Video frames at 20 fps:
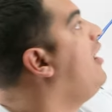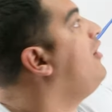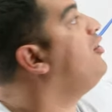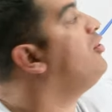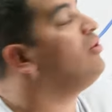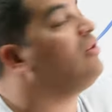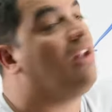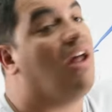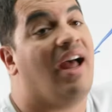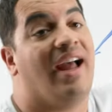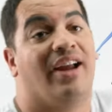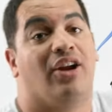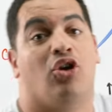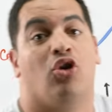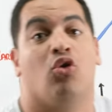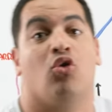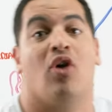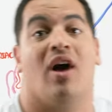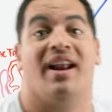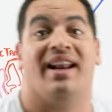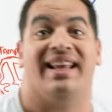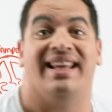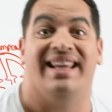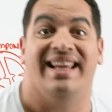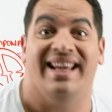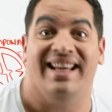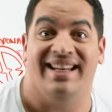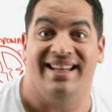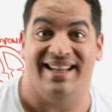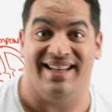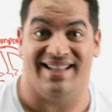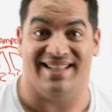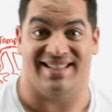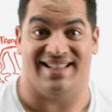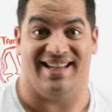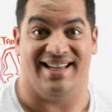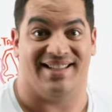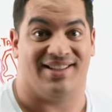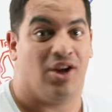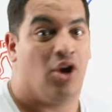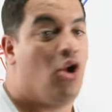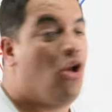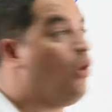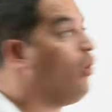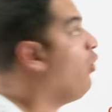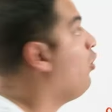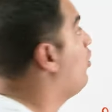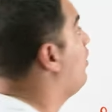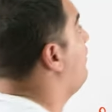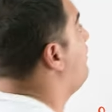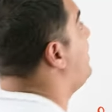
underlying chronic kidney disease or a